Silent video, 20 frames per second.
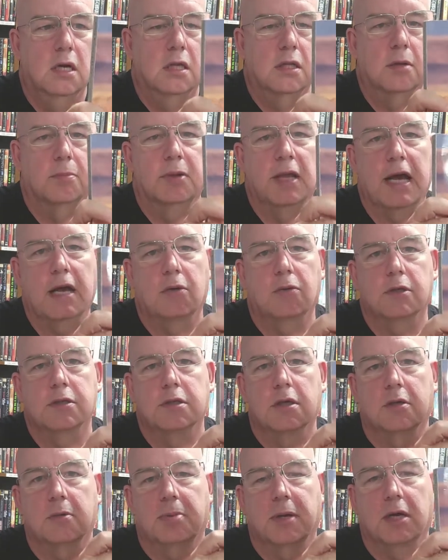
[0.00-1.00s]
the black ones
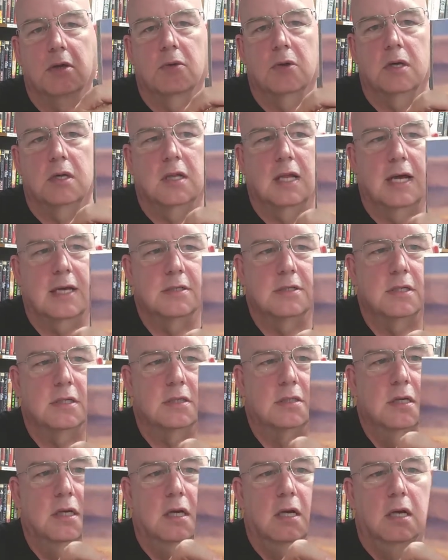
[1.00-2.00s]
are the Penguin Classics.